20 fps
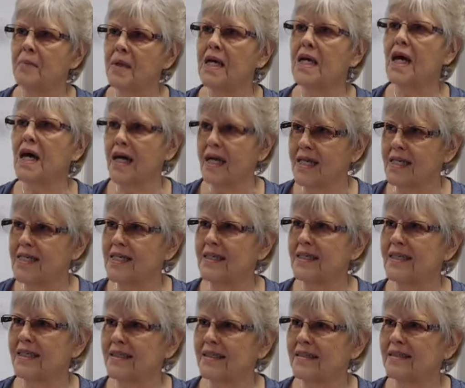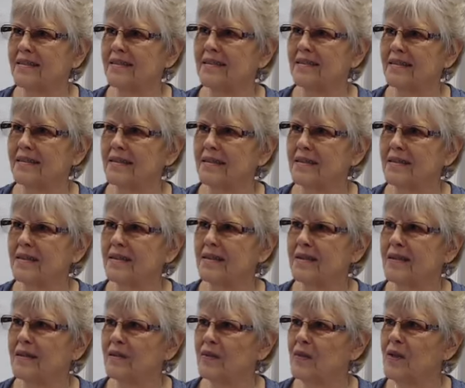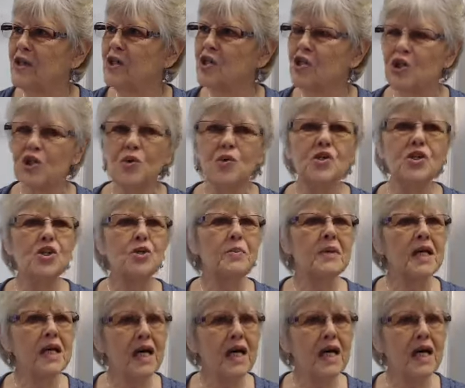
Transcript: Be kind. We can choose to be